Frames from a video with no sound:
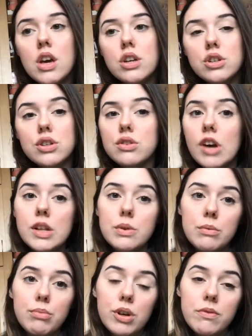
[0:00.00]
just trying to
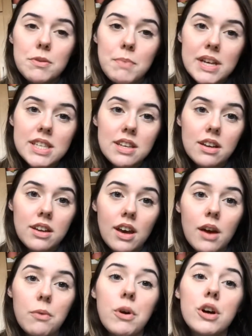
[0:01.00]
improve as best as I
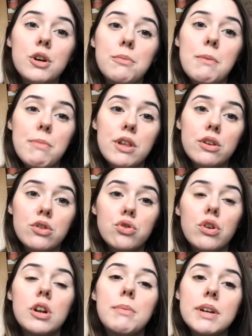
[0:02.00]
can, work on my breath
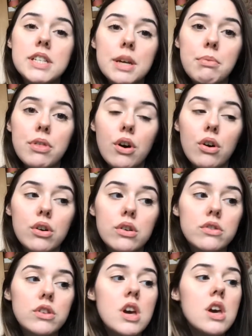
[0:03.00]
control and my
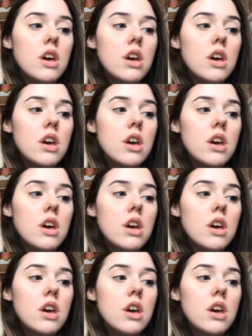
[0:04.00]
diphthongs,